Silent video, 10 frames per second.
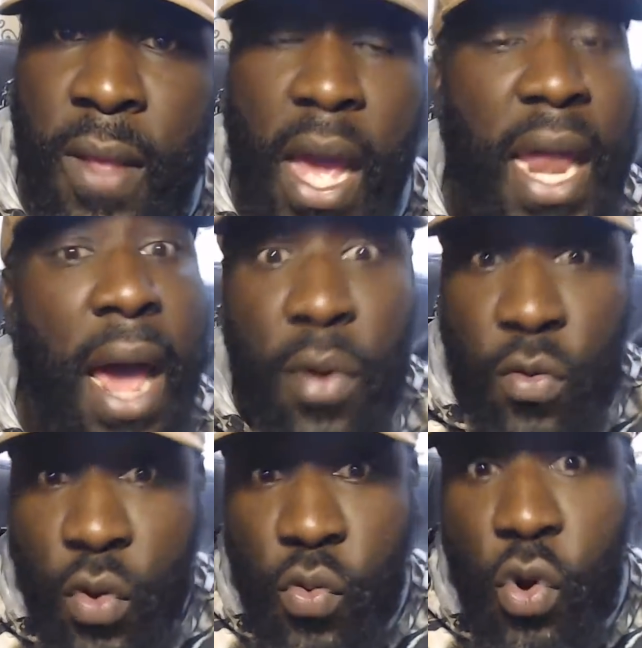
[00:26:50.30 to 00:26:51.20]
And I'm going
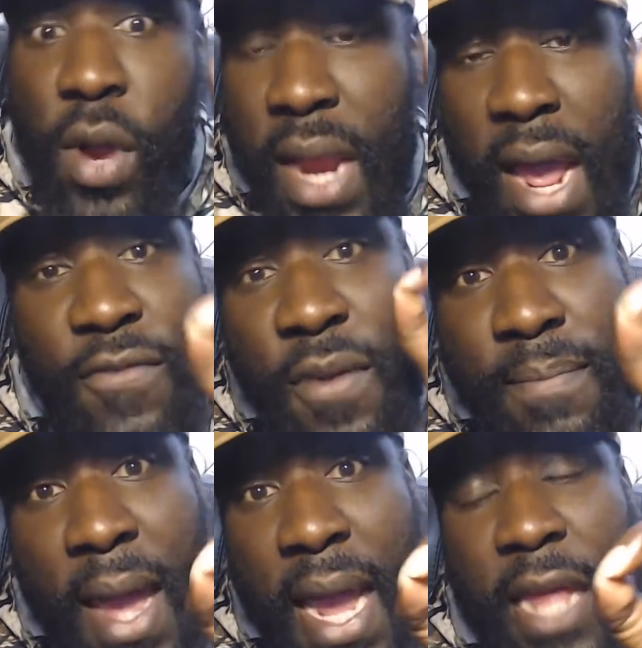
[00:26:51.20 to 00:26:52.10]
to reward every
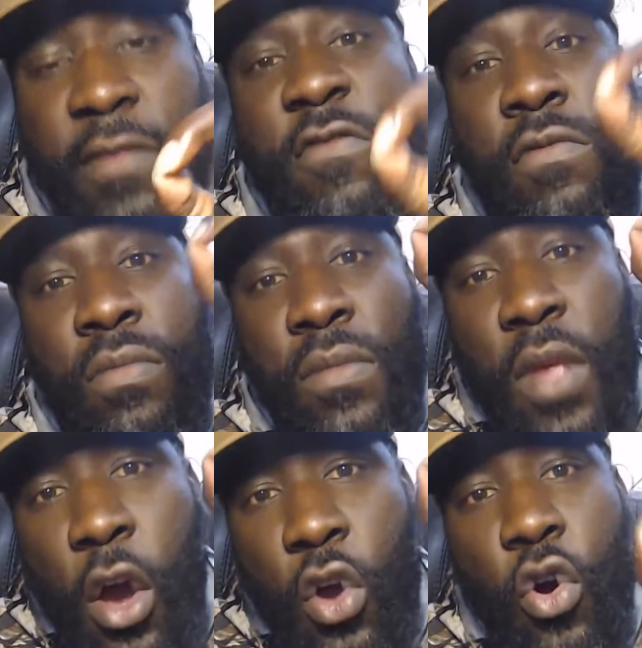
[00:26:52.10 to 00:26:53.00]
man
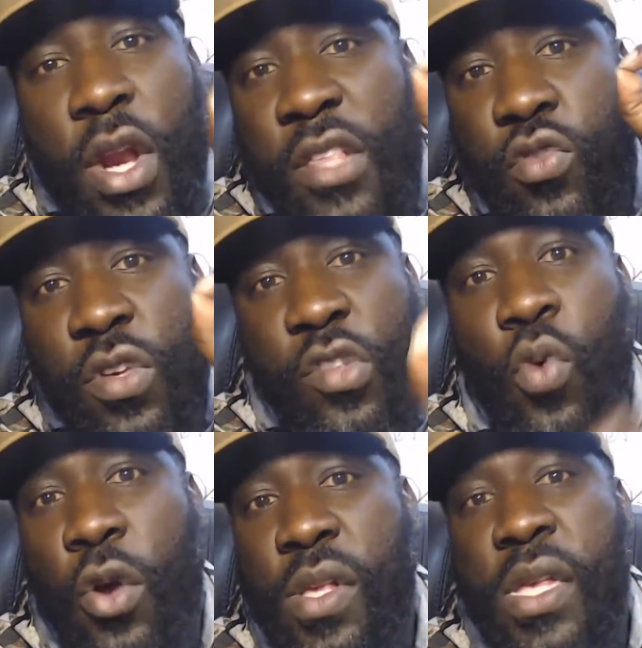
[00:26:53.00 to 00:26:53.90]
according to his
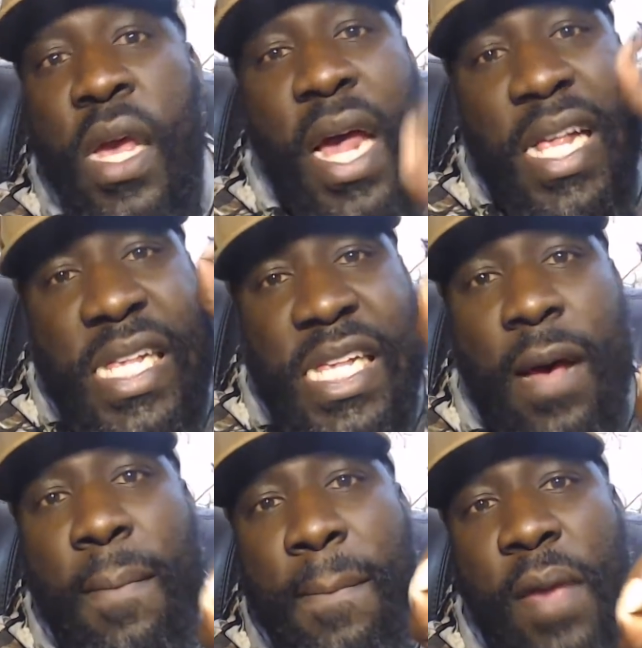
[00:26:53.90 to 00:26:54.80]
works. And
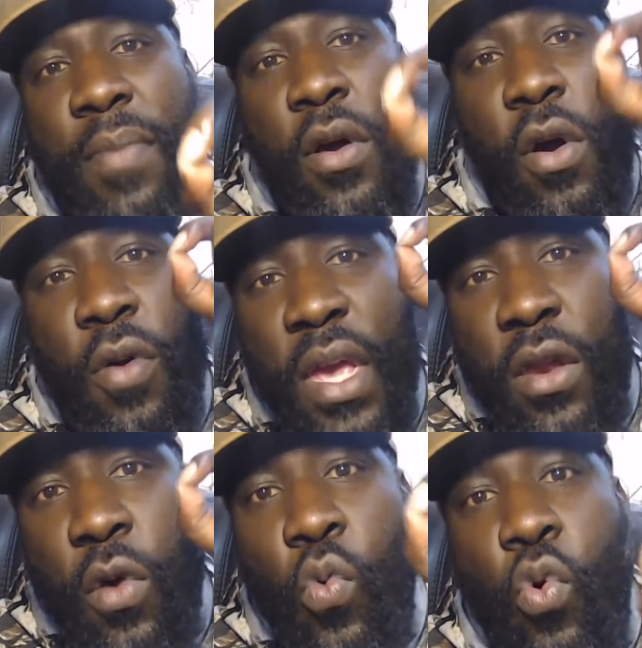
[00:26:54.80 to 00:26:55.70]
some people are going to get
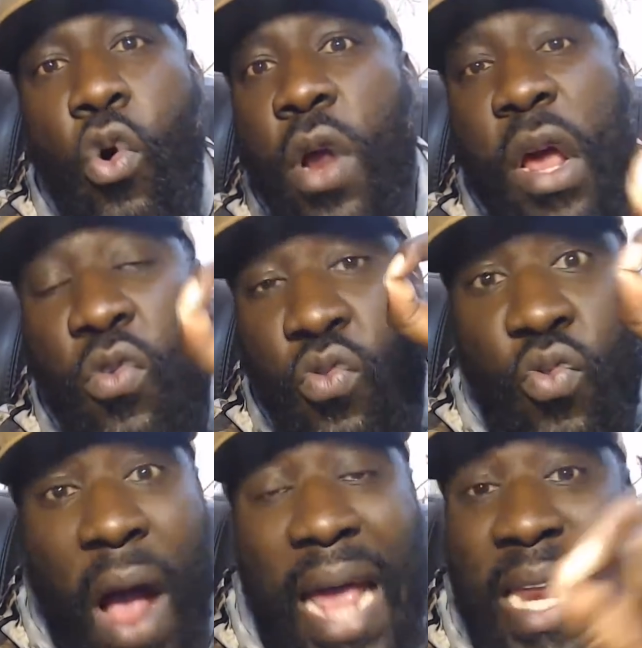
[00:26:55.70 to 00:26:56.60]
awarded
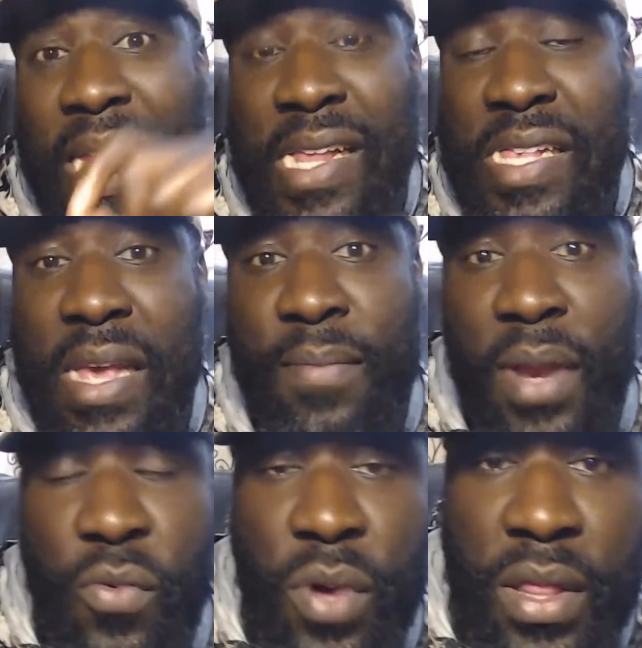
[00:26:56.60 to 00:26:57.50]
right in the
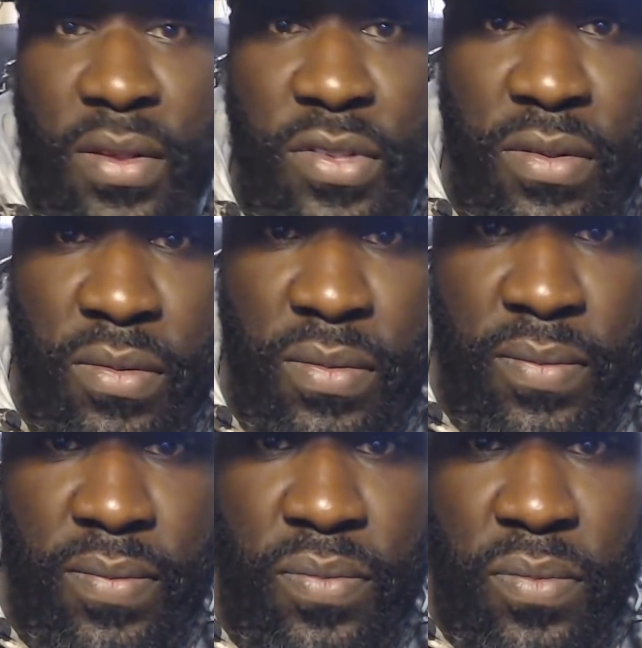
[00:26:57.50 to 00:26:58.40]
assembly with us.
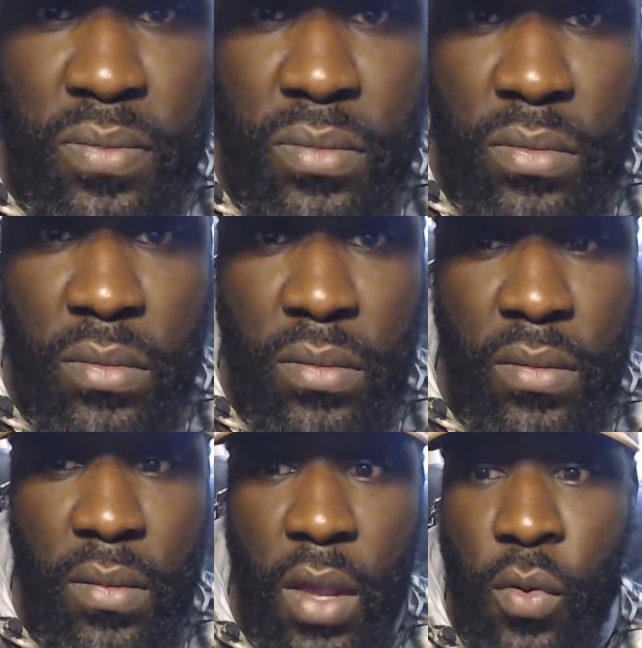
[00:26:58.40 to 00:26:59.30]

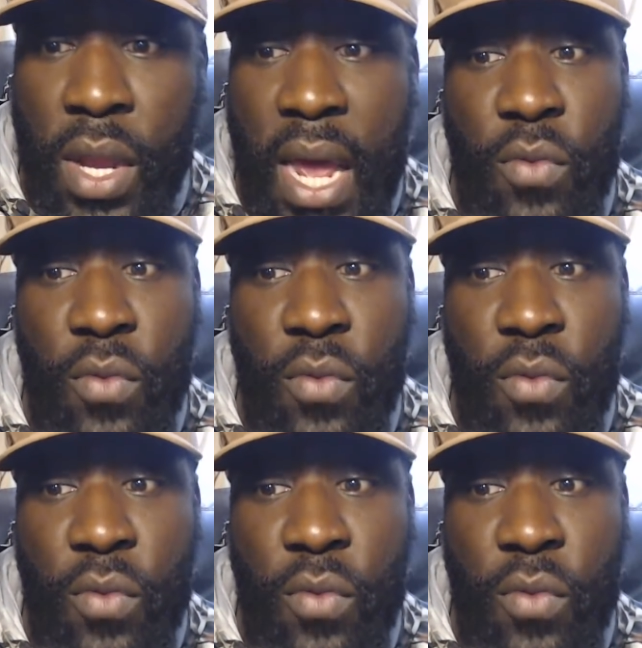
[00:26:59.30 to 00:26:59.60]
Where their